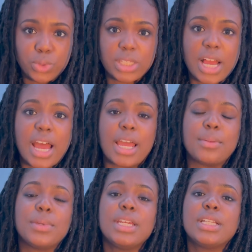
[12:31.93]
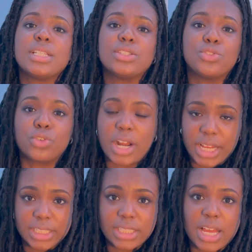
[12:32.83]
time. It is
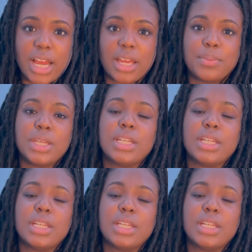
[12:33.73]
grind time.